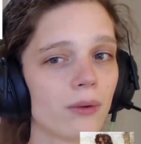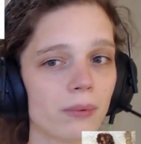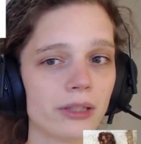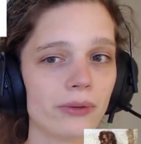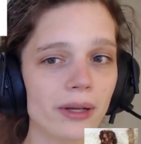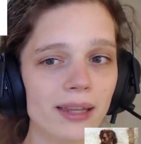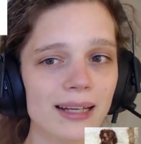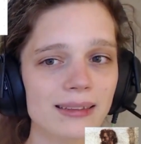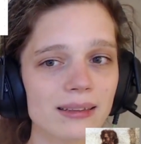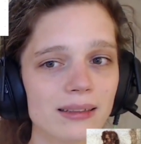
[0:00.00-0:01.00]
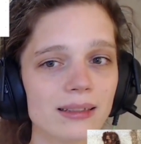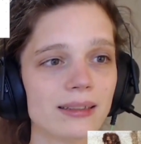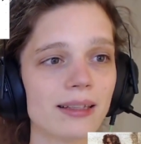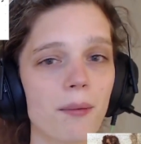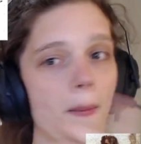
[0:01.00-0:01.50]
While doing that,
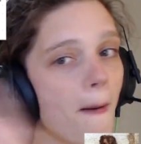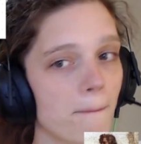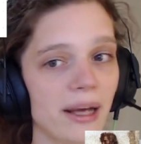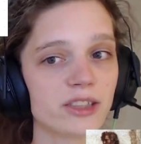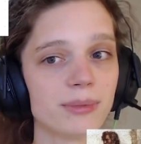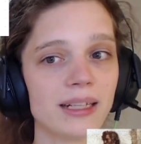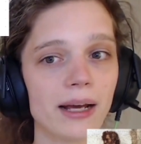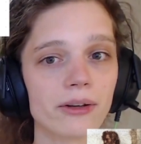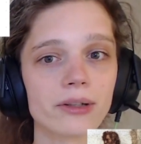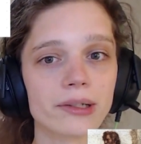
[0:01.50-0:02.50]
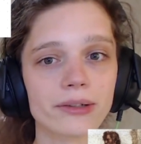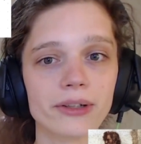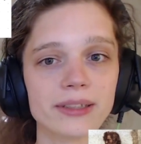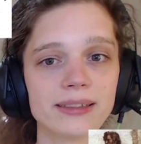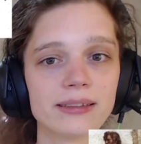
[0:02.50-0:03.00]
some measurement error
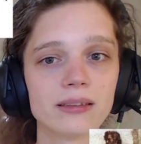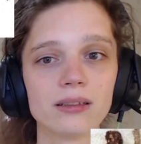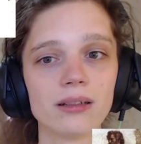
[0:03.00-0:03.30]
occurs.